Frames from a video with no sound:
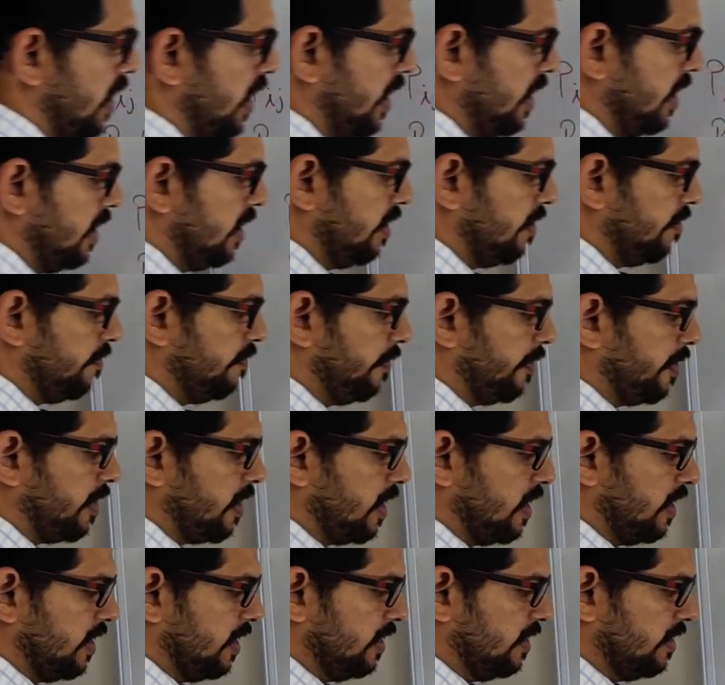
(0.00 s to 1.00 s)
and
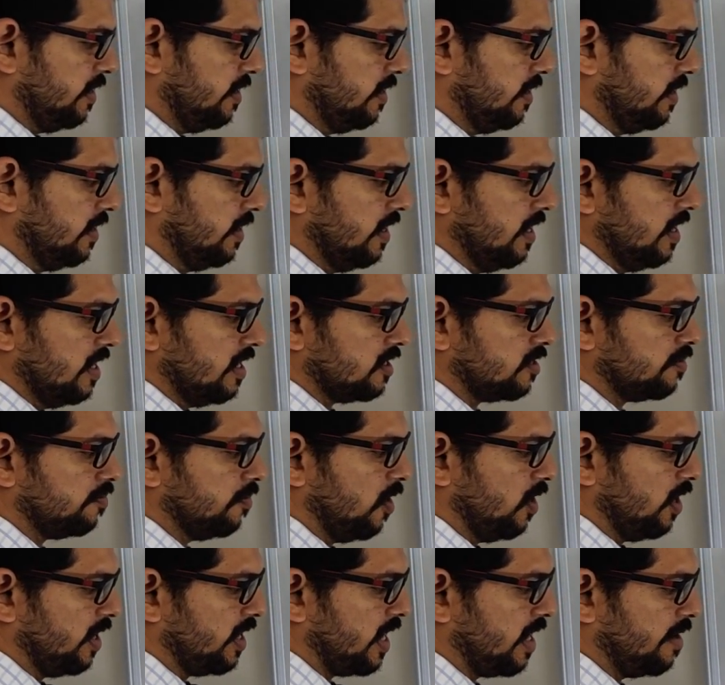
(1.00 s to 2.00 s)

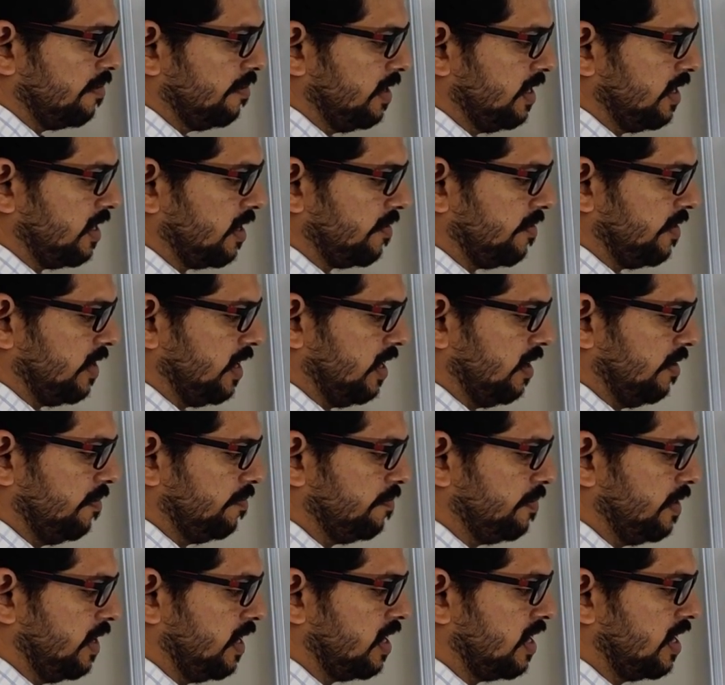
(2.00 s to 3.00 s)
small time interval
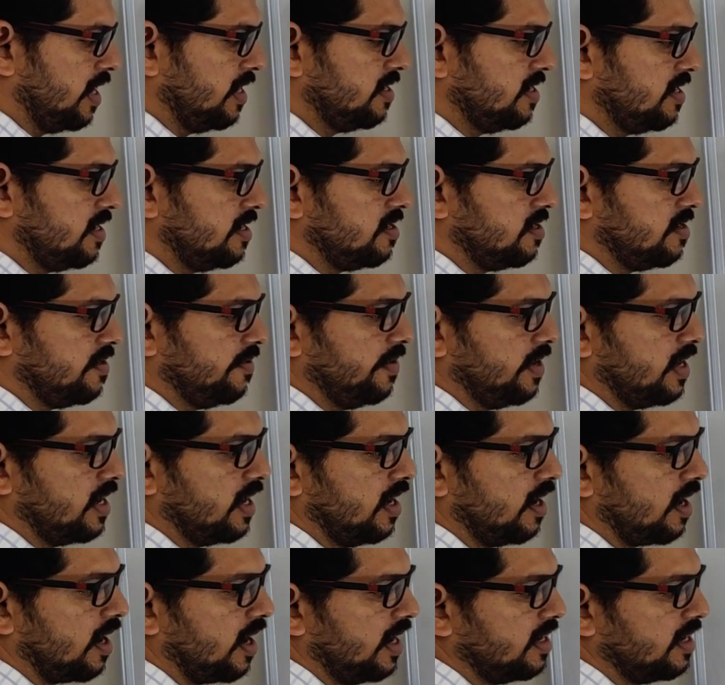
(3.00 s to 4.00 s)
pkgh we
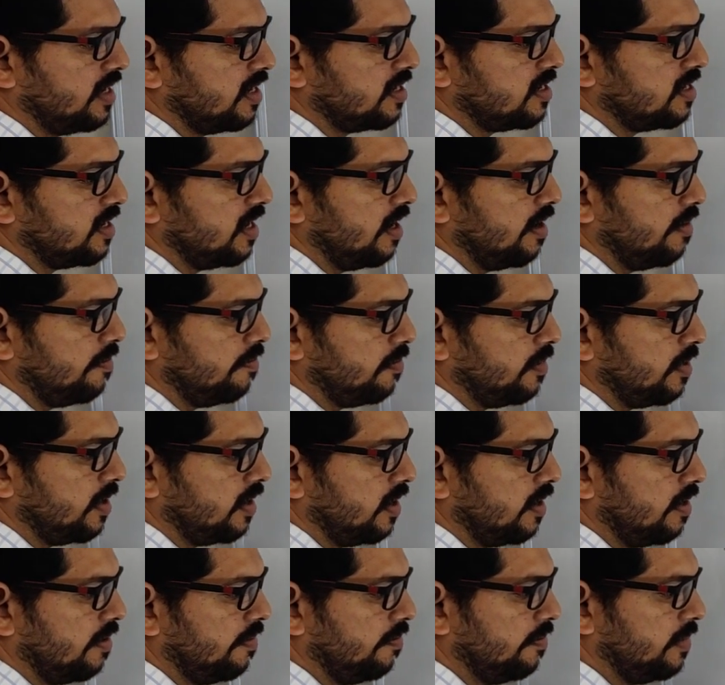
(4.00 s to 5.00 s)
can write as a
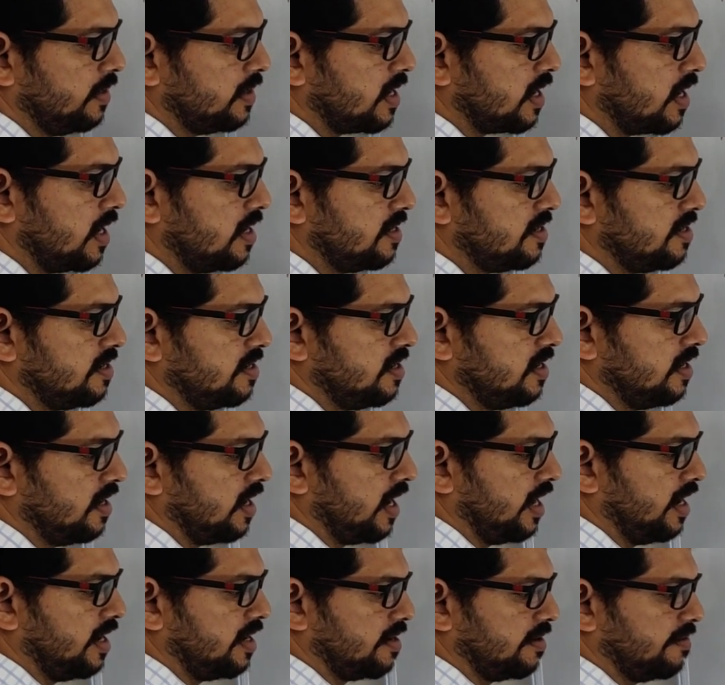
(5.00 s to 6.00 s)

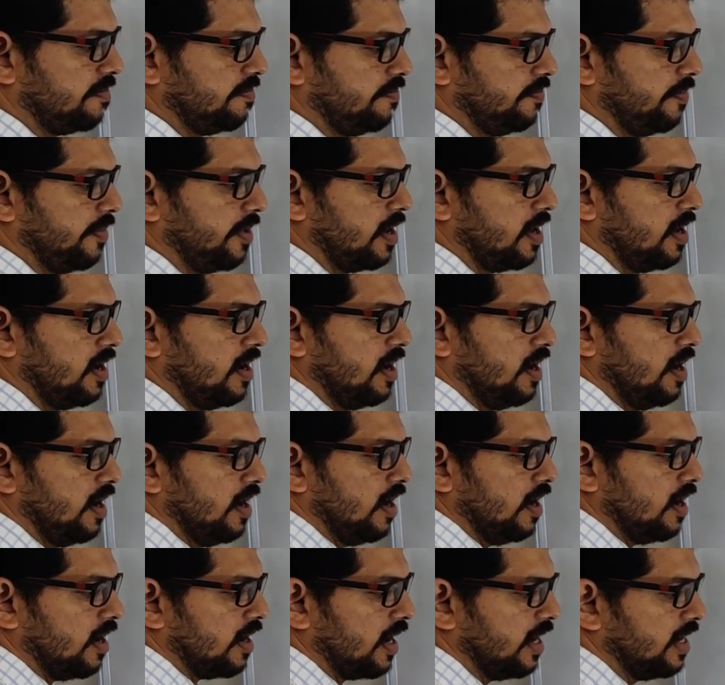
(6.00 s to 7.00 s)
transition rate.
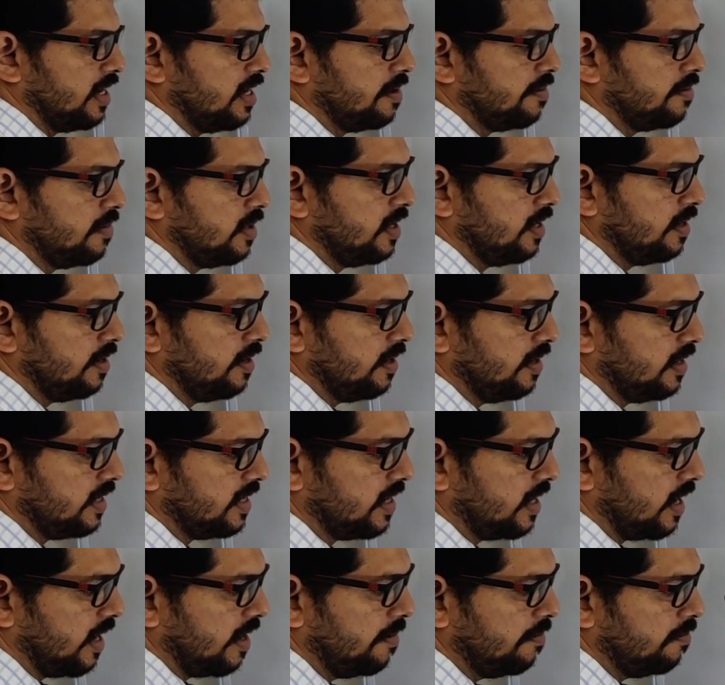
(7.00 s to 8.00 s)
Writing
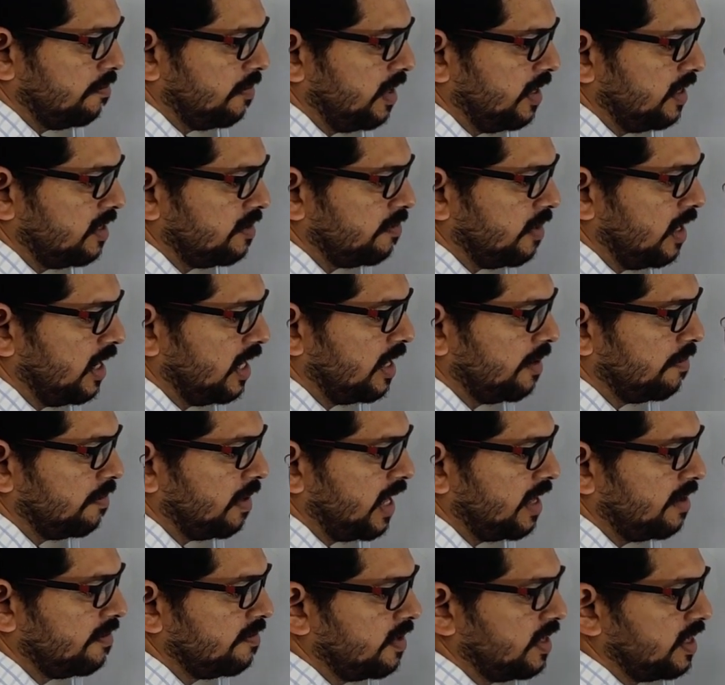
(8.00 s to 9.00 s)
time is
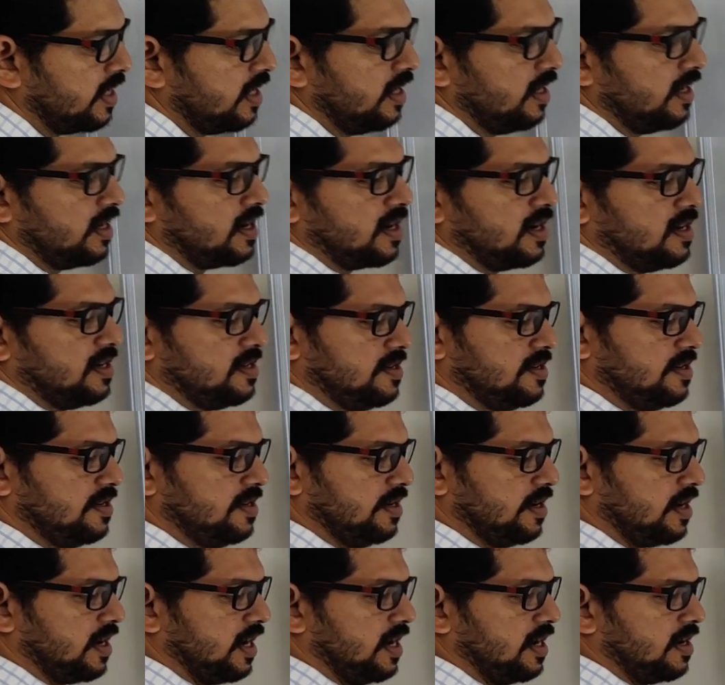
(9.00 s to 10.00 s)
multiplying with the
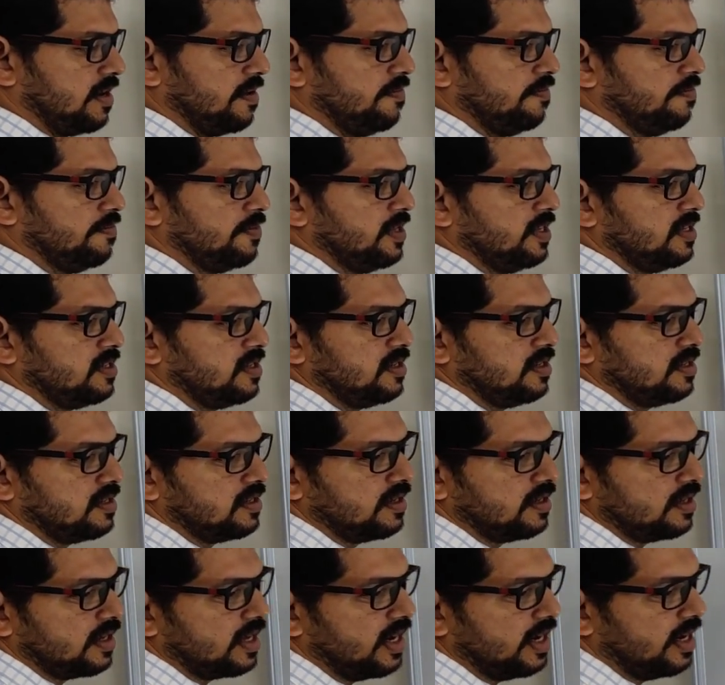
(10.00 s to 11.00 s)
transition rate. This
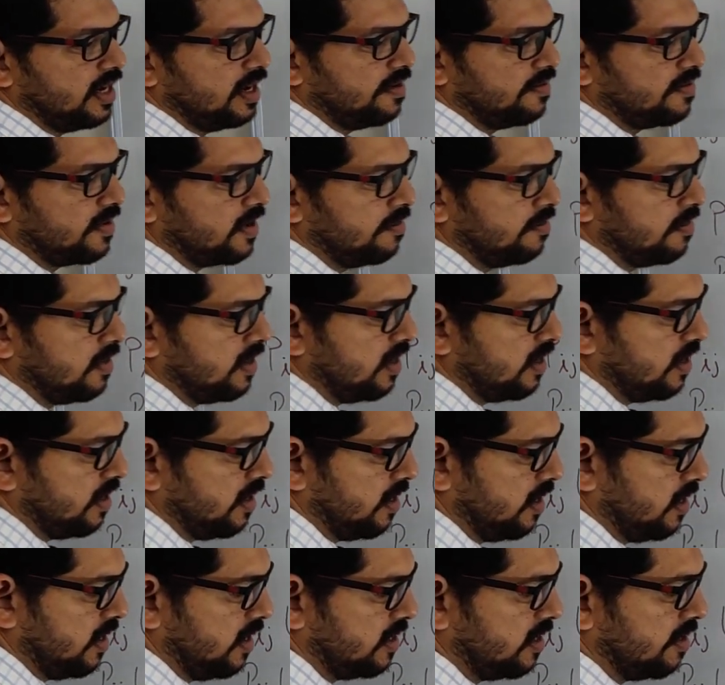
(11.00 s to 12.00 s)
is getting from
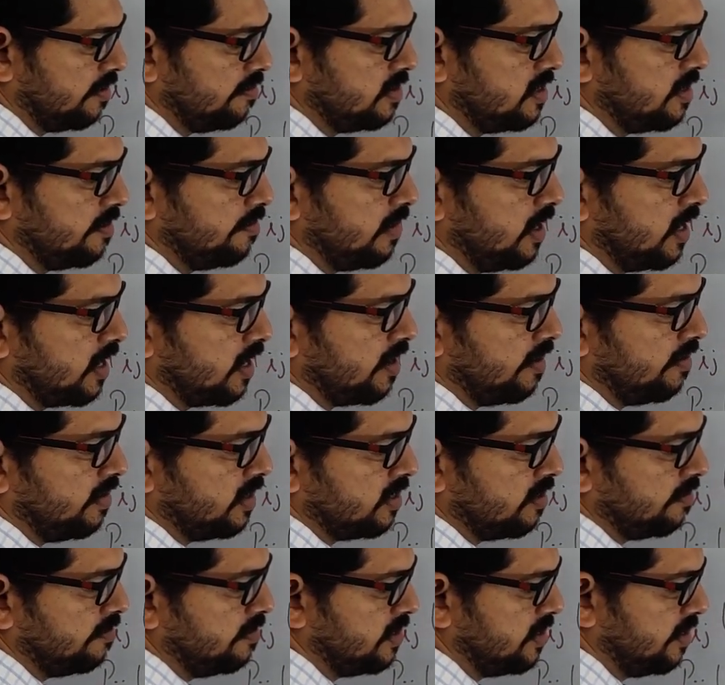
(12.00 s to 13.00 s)
assumption, Markov
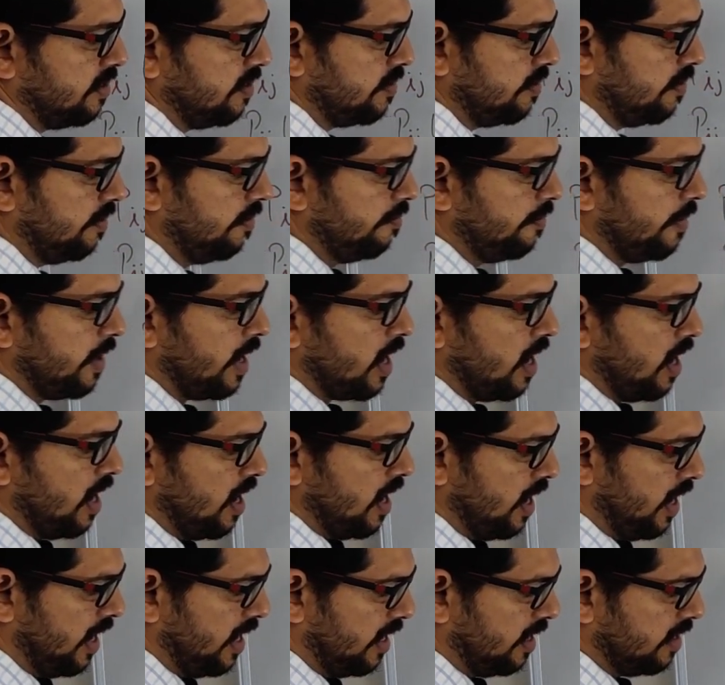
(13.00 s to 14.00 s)
assumption 2,
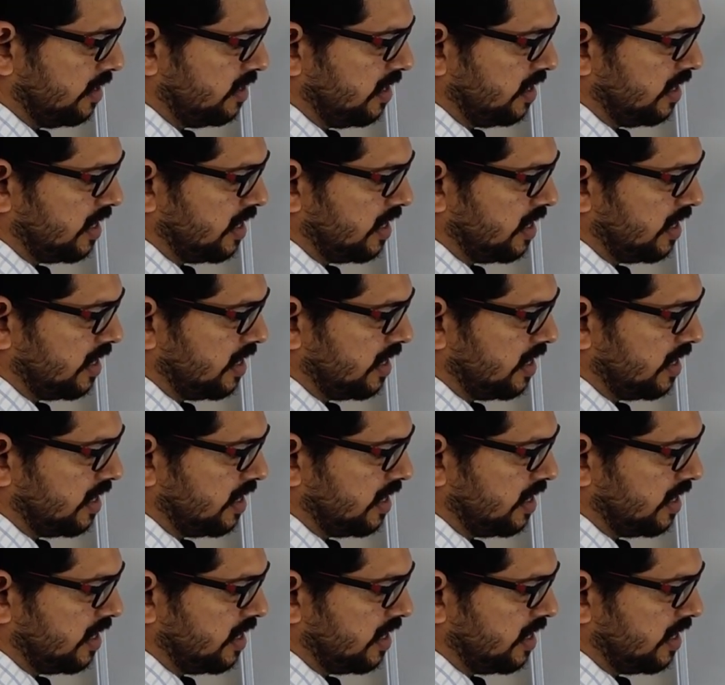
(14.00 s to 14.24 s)
and the